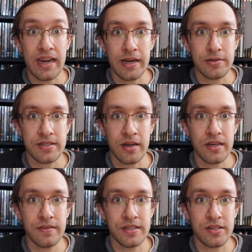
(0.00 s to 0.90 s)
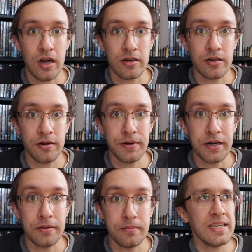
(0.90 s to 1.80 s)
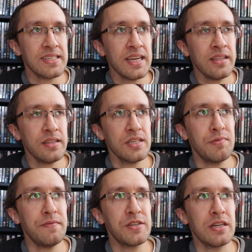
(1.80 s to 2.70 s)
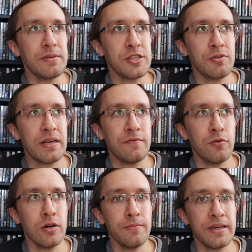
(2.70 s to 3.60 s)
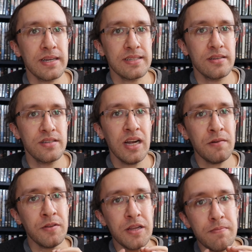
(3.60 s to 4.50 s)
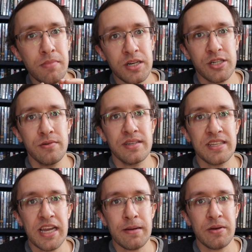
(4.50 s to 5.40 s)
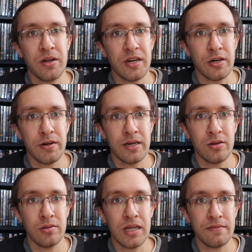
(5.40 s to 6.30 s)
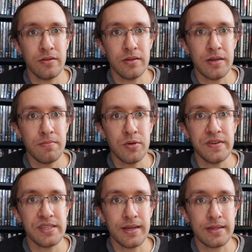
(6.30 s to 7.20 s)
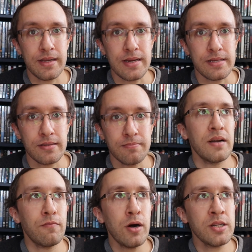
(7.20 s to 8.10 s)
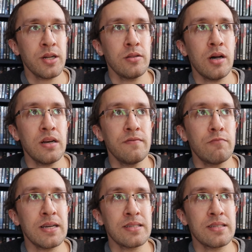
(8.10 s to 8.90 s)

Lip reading: and outside of his soccer career. I say that this review is going to be straightforward because there's not really much to examine on a critical level in movies like these. I've watched a lot of